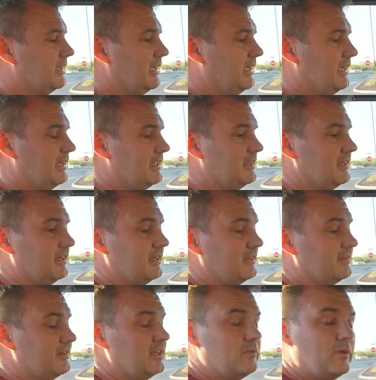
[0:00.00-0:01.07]
and uh,
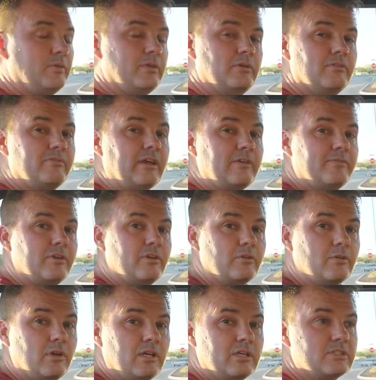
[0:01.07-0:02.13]
seeing what we do at Fat Fender
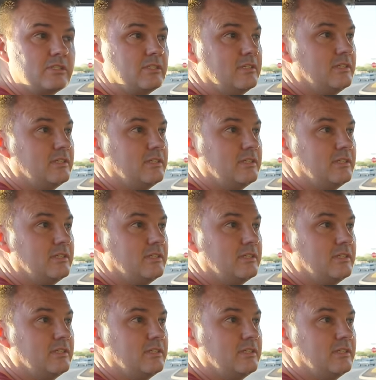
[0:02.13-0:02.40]
Garage.